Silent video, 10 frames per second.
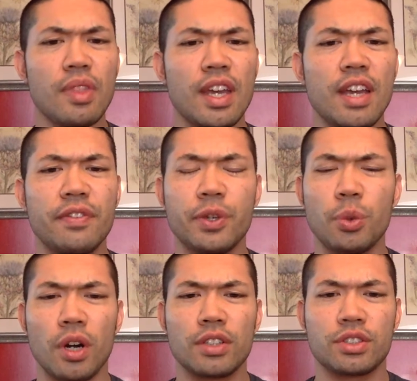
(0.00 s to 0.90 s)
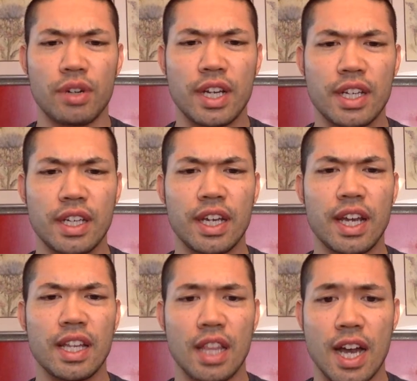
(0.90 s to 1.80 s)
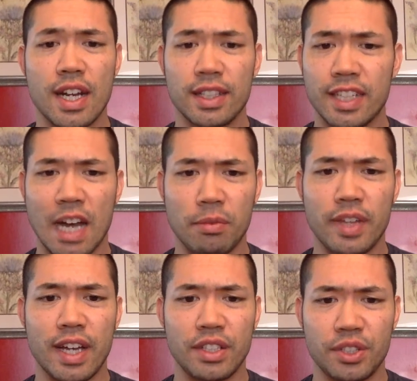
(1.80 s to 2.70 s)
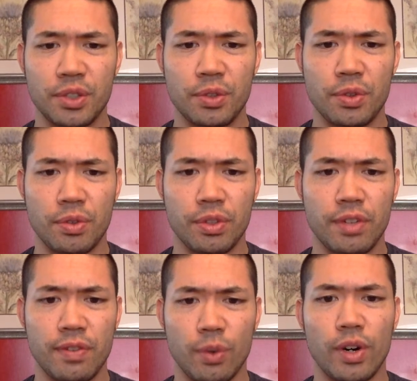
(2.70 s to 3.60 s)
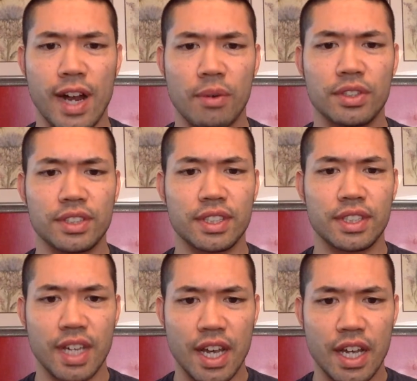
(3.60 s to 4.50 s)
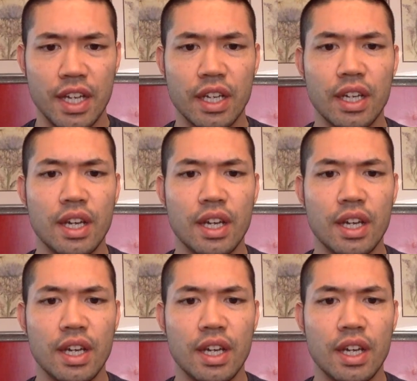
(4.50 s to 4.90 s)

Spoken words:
If you are training a lot on top of that, 2, 3, 4 hours a day,